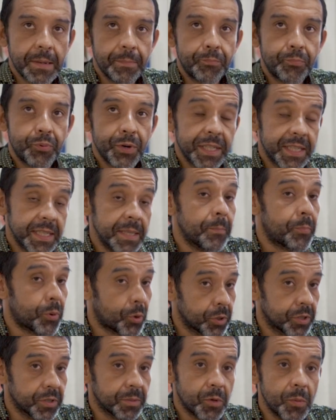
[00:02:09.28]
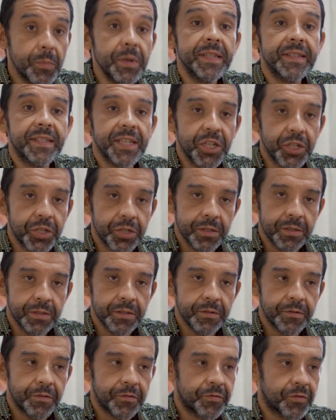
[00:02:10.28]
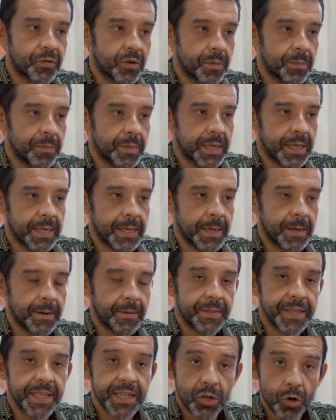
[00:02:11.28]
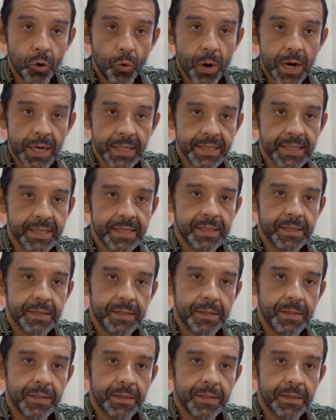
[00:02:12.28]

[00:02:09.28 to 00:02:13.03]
a pretty important mobilization from uh, the ECOWAS,